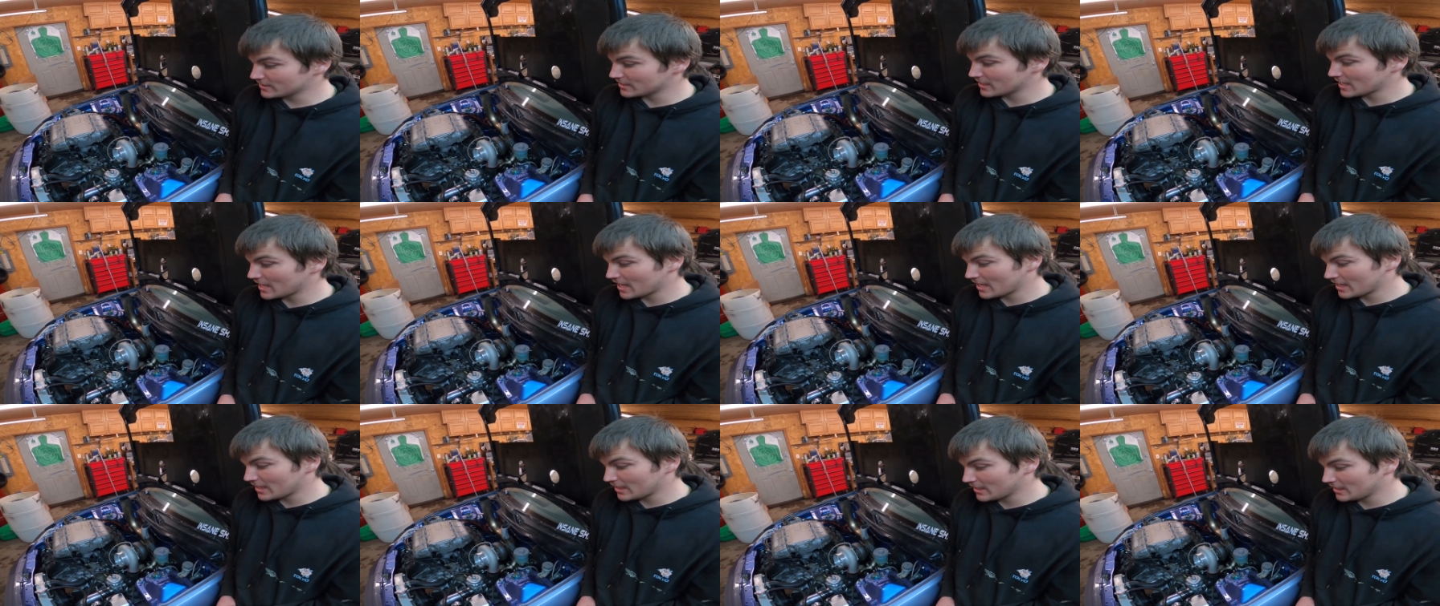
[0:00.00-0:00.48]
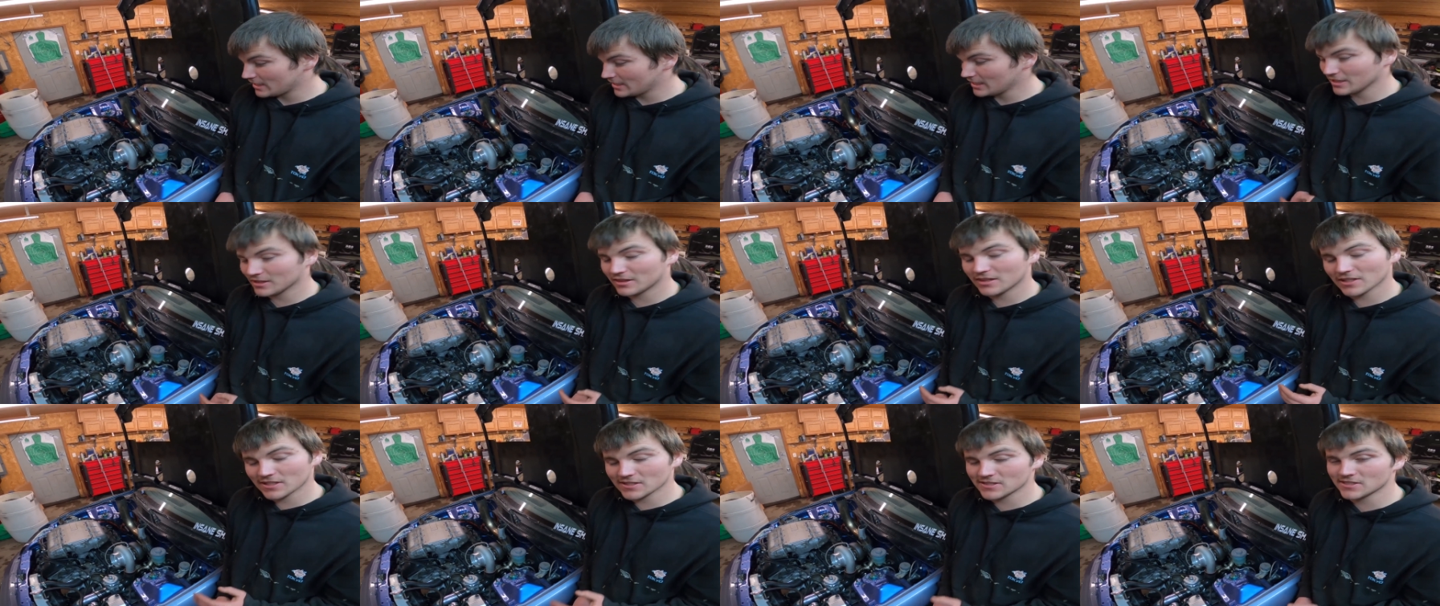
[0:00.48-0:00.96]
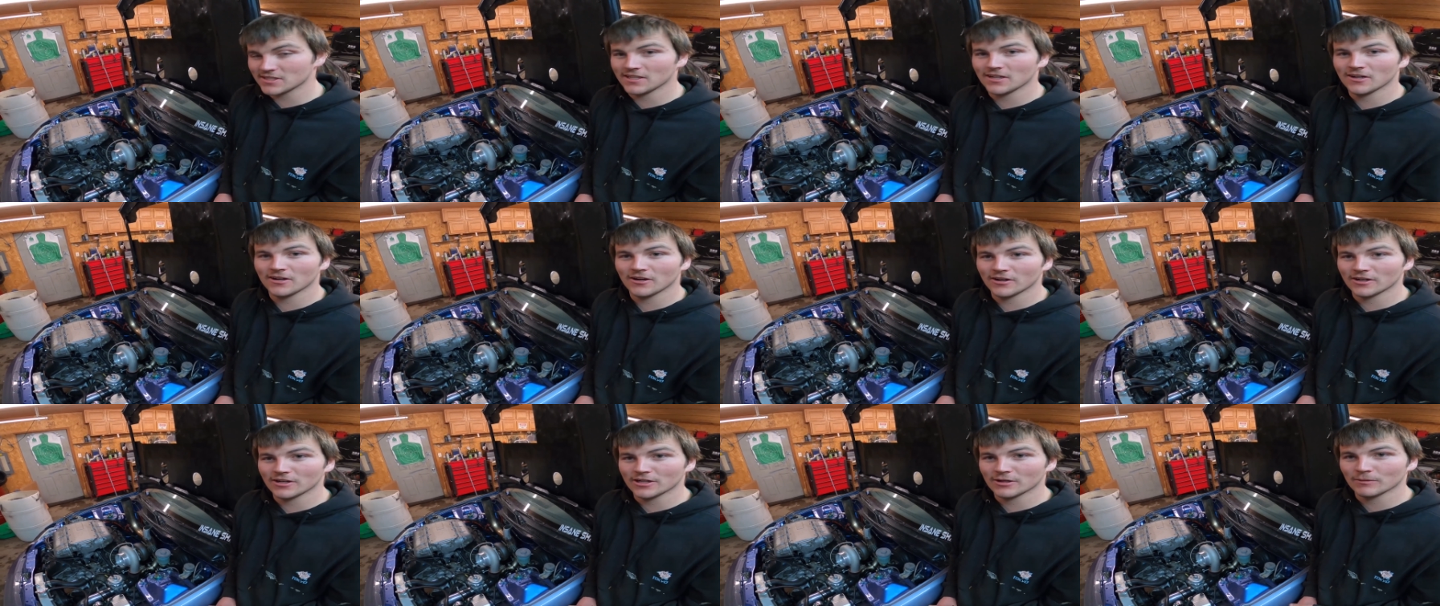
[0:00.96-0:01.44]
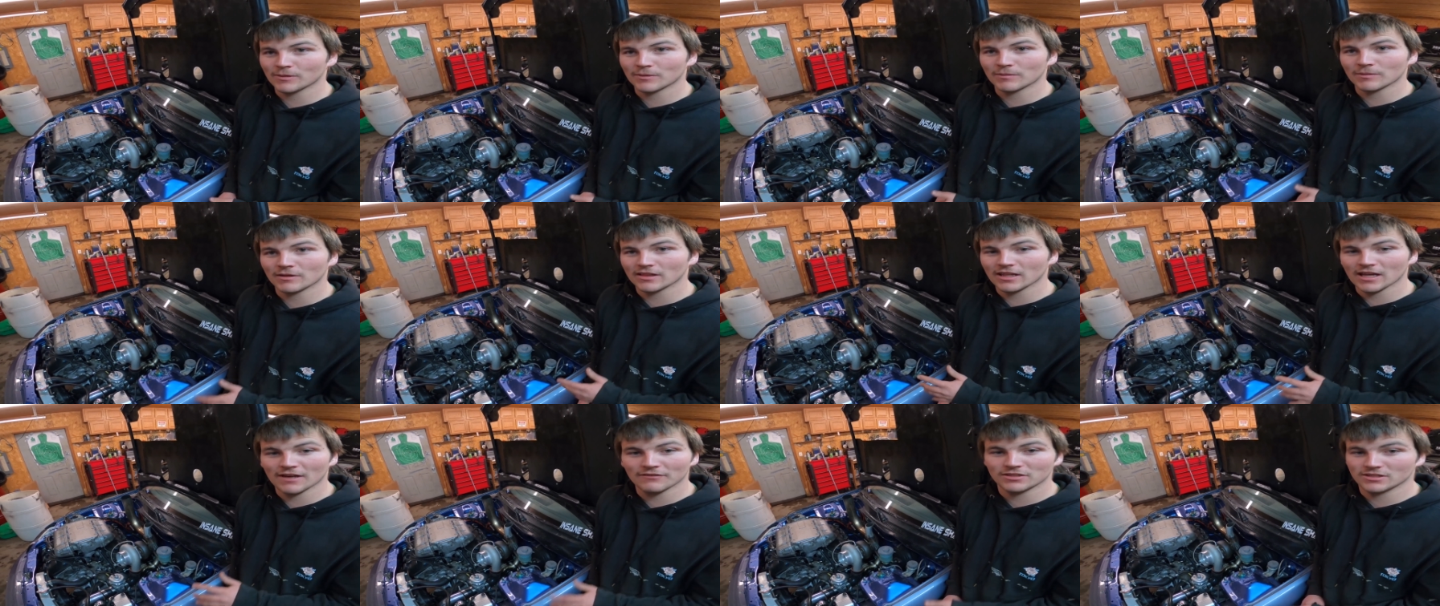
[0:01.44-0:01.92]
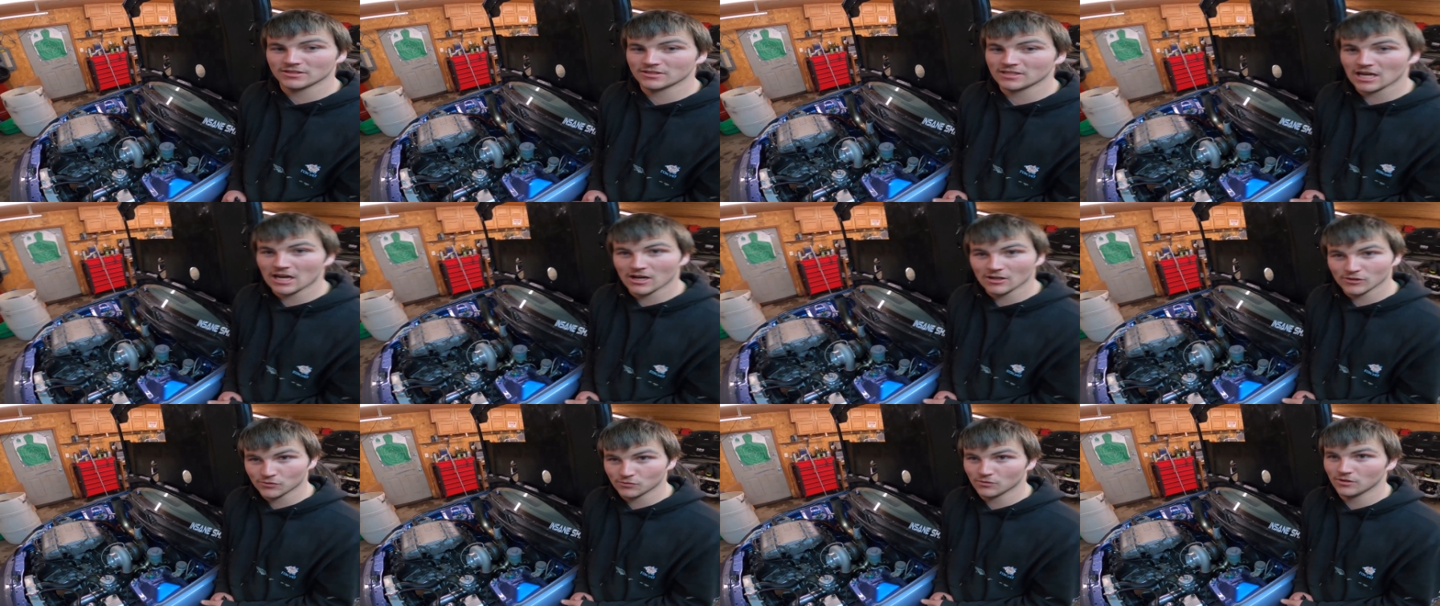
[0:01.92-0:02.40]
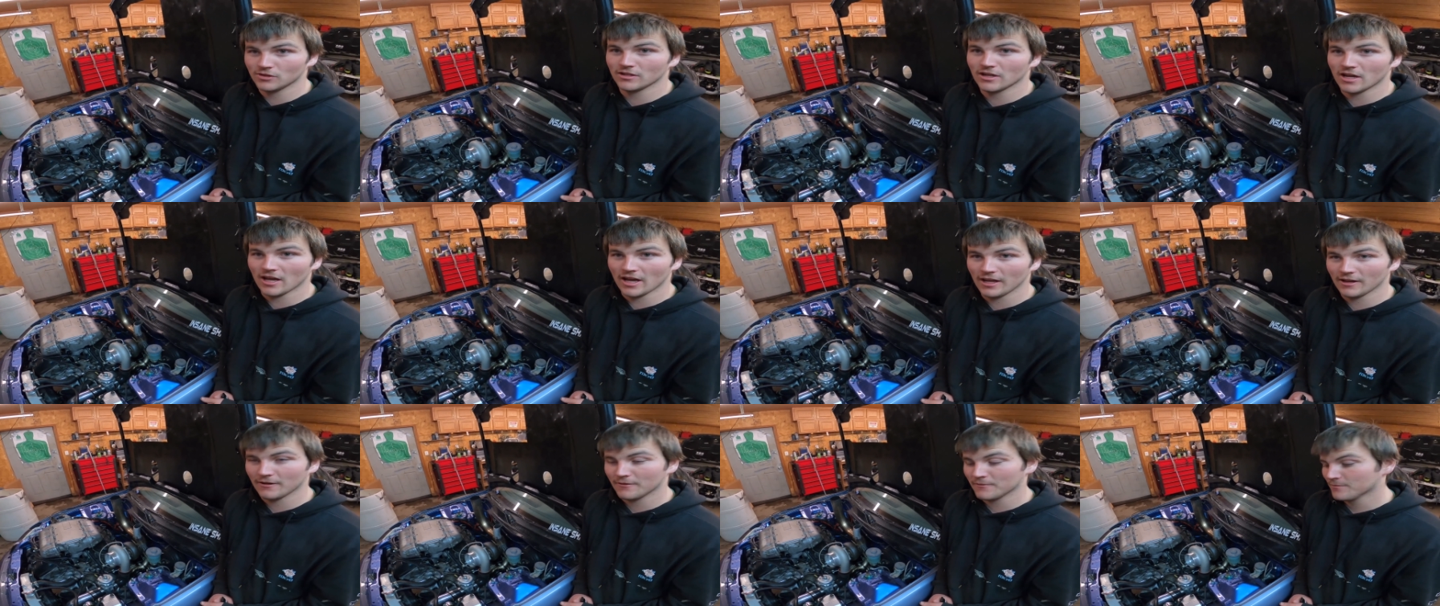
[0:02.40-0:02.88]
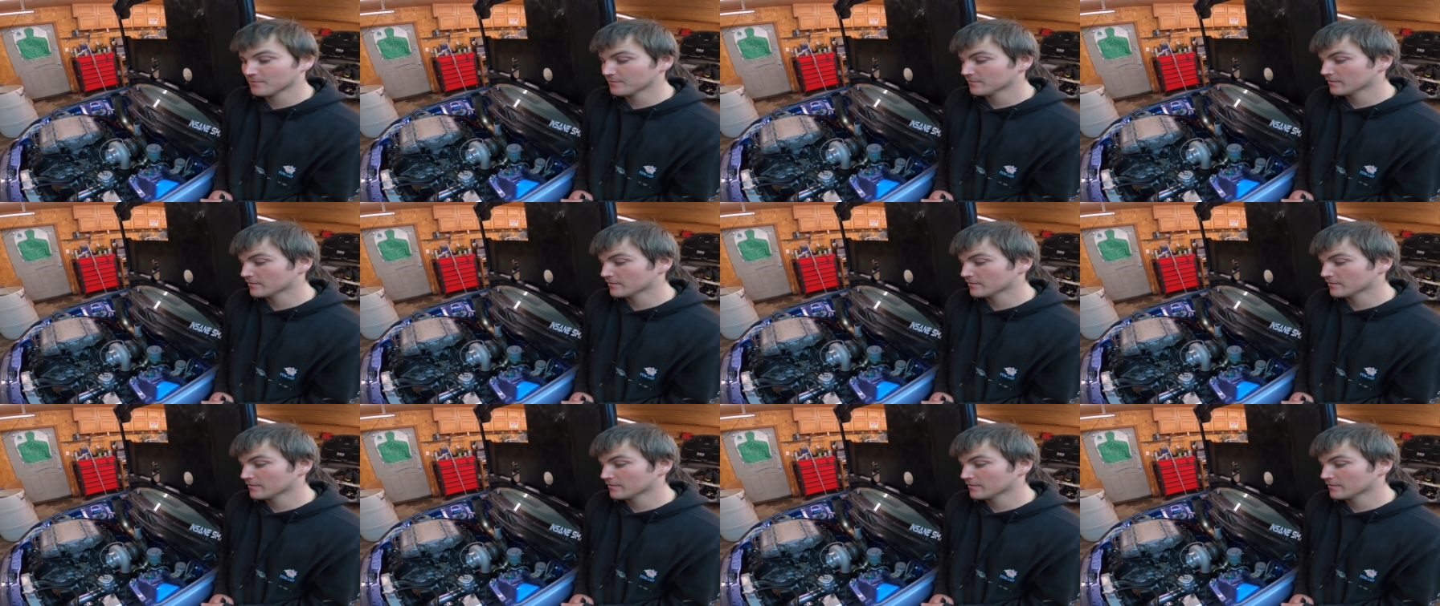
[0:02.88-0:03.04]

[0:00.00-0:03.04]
say he thinks he heard it when we left his house one night,